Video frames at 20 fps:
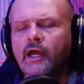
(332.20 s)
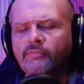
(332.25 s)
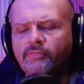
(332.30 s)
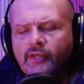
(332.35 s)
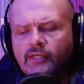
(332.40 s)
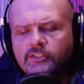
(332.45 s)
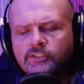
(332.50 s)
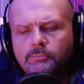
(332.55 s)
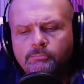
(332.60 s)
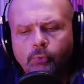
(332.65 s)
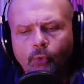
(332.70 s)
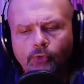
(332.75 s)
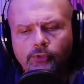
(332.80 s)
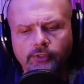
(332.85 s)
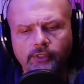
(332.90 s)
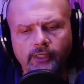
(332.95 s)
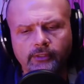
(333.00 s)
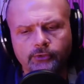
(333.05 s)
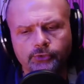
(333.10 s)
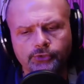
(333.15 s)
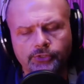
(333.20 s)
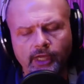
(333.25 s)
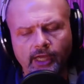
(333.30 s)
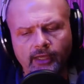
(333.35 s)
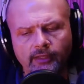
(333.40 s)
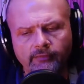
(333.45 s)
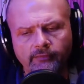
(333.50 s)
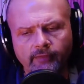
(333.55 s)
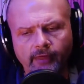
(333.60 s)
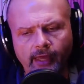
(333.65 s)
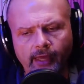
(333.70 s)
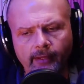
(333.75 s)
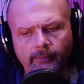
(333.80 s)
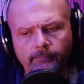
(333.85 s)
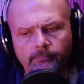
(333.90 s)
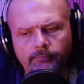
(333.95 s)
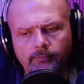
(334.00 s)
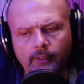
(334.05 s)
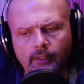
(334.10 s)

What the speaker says: I think it's important to understand that